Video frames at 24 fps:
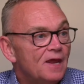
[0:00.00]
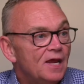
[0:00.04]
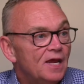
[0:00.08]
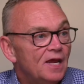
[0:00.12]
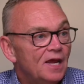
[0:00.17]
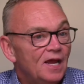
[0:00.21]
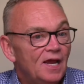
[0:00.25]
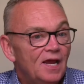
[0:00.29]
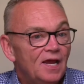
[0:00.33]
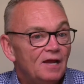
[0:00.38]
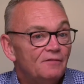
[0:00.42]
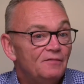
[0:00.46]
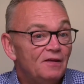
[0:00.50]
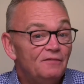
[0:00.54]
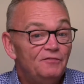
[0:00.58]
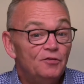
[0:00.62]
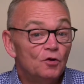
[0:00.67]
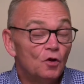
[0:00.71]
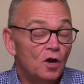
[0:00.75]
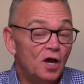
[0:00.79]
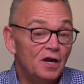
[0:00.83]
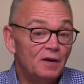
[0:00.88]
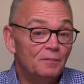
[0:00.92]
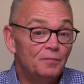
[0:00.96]
And if
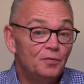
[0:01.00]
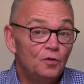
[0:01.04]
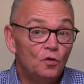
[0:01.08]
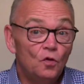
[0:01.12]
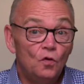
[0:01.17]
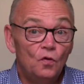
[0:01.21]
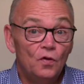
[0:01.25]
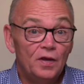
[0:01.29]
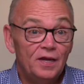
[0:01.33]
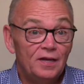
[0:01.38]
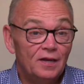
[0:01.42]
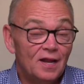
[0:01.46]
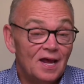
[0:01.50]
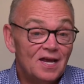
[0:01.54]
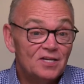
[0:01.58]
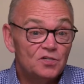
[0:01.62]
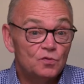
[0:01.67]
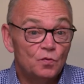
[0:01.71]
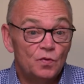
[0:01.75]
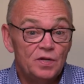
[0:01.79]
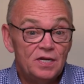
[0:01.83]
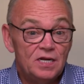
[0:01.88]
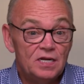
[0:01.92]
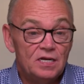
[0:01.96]
you're unemployed, last
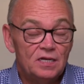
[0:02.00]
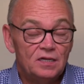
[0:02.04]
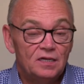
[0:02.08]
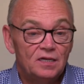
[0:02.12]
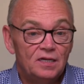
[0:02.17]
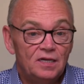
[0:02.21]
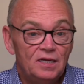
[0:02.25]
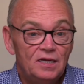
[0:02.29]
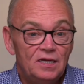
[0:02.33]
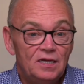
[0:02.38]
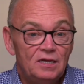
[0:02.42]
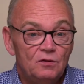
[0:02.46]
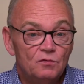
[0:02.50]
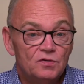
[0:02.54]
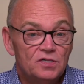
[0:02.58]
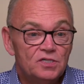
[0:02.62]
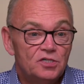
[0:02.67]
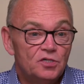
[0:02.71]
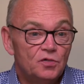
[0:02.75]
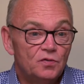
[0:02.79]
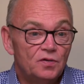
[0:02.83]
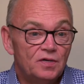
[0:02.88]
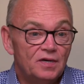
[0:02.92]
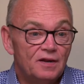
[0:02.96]
week he was
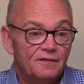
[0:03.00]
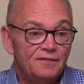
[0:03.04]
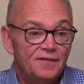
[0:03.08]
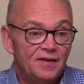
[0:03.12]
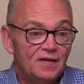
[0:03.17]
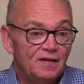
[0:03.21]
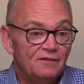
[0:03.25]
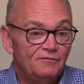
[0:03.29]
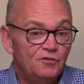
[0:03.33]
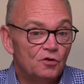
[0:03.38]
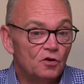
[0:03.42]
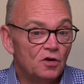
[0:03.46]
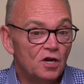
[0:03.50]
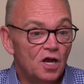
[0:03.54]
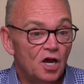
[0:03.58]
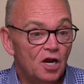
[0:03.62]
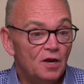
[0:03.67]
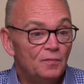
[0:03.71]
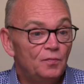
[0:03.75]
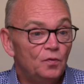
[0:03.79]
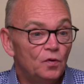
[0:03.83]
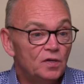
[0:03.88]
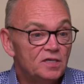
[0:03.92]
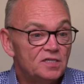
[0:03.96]
doing a thing, if you're an
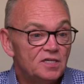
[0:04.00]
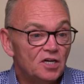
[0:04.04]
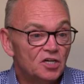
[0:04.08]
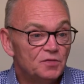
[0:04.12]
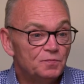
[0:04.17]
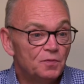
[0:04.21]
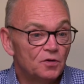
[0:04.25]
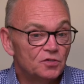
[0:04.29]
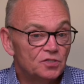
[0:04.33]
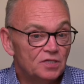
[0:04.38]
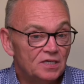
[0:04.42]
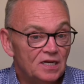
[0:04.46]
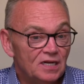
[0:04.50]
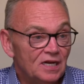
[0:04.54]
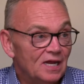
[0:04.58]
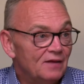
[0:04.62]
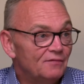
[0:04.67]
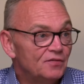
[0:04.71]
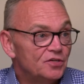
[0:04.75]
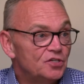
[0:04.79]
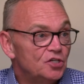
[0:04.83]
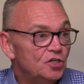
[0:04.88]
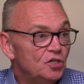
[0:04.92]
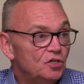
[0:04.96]
unemployed salesperson, he gave
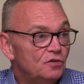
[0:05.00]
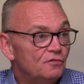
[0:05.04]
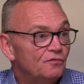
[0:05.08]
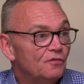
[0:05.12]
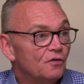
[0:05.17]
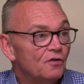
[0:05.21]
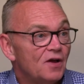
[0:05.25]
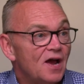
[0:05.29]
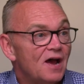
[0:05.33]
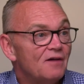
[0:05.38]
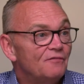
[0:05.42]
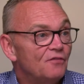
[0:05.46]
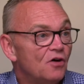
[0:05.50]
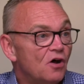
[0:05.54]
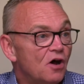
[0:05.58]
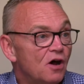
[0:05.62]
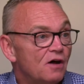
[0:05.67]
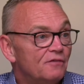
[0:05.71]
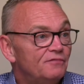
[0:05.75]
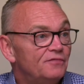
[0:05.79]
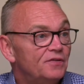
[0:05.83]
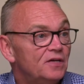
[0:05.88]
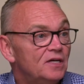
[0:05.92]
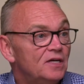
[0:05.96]
it to you for half
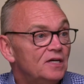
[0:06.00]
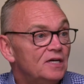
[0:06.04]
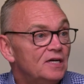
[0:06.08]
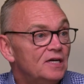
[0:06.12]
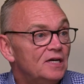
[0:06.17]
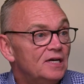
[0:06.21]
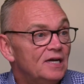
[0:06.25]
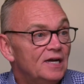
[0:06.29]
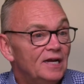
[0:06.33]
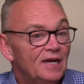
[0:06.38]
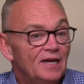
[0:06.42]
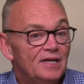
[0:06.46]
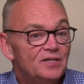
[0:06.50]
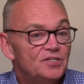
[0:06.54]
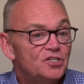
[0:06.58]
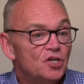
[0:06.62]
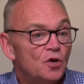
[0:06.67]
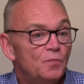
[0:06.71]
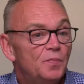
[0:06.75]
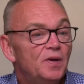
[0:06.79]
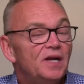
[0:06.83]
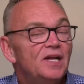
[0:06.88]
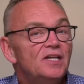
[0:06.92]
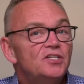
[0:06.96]
off. And so,
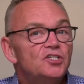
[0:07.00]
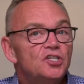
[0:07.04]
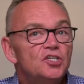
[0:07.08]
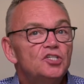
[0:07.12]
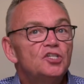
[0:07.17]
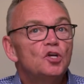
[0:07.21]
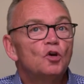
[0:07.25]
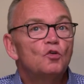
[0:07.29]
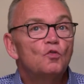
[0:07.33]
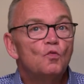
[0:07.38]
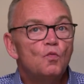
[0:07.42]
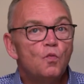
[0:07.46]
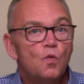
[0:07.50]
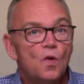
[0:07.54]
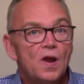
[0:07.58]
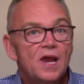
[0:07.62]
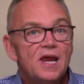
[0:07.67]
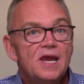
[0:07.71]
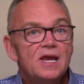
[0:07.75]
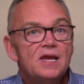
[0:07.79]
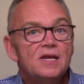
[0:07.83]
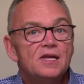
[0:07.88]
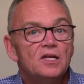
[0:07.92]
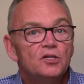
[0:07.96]
but it's just a
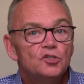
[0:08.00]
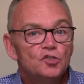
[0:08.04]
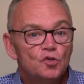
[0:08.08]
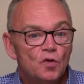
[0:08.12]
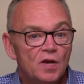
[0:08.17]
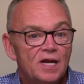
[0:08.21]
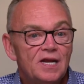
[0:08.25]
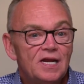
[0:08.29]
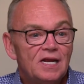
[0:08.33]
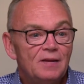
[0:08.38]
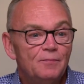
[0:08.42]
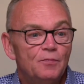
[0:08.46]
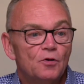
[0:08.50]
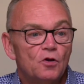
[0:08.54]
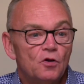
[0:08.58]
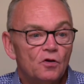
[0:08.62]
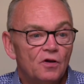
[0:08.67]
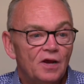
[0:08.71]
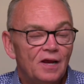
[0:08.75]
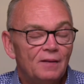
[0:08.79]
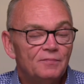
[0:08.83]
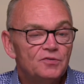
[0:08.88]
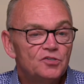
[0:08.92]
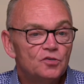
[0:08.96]
great training
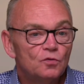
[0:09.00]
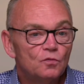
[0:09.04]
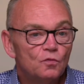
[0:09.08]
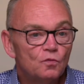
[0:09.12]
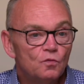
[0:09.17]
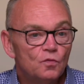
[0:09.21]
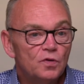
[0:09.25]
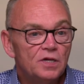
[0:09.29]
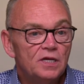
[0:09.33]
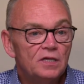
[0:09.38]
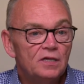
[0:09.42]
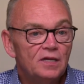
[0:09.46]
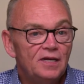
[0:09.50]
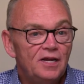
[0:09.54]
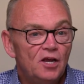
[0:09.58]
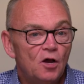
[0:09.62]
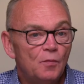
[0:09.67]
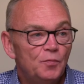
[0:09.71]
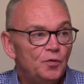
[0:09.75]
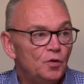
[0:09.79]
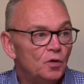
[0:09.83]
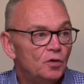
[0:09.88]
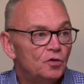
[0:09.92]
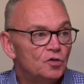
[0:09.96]
program to really
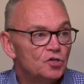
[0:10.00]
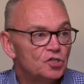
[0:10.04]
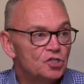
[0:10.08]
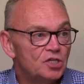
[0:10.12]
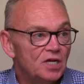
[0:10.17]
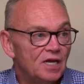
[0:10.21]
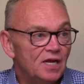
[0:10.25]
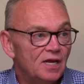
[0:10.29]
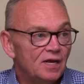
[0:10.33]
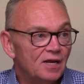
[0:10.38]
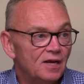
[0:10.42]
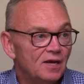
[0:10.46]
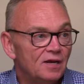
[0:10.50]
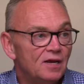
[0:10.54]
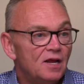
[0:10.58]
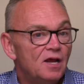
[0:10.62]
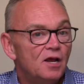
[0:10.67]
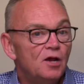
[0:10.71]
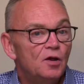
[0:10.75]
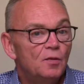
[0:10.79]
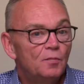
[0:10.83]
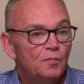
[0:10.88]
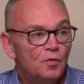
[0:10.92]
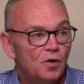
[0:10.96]
help you understand
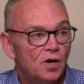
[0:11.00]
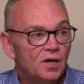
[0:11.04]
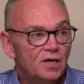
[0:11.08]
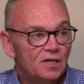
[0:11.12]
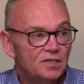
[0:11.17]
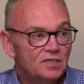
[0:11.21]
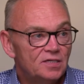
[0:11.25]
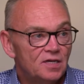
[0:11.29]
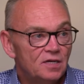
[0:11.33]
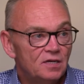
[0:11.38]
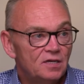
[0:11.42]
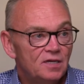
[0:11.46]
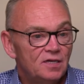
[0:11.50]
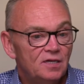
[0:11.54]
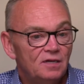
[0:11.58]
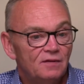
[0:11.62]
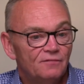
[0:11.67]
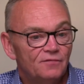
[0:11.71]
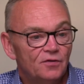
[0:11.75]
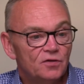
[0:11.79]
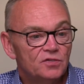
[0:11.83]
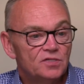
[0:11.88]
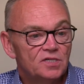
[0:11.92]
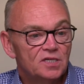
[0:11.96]
product selling
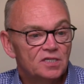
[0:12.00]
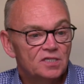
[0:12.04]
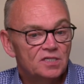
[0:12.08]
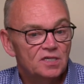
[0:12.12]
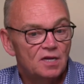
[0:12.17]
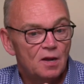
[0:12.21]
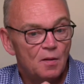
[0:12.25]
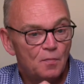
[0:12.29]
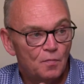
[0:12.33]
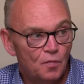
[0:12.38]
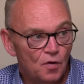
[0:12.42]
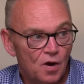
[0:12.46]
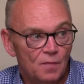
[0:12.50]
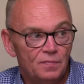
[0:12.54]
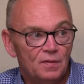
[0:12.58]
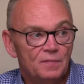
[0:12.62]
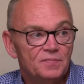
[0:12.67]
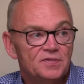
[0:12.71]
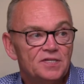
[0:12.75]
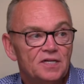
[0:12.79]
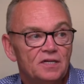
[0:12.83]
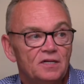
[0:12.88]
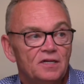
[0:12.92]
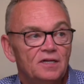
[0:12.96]
versus problem
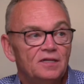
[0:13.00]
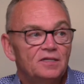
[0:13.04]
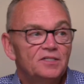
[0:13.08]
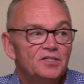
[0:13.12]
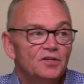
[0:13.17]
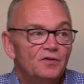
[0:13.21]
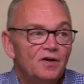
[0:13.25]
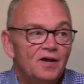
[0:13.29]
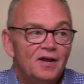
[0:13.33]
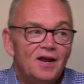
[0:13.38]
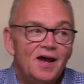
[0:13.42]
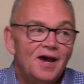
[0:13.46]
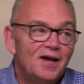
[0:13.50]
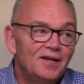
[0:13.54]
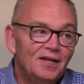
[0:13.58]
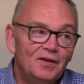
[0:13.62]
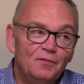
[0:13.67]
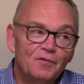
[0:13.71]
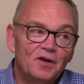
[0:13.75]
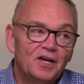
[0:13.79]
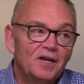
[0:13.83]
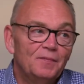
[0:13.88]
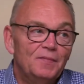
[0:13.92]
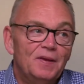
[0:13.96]
selling. So I'd highly
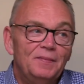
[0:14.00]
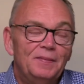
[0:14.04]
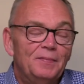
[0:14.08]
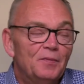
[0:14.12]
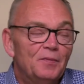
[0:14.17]
recommend it.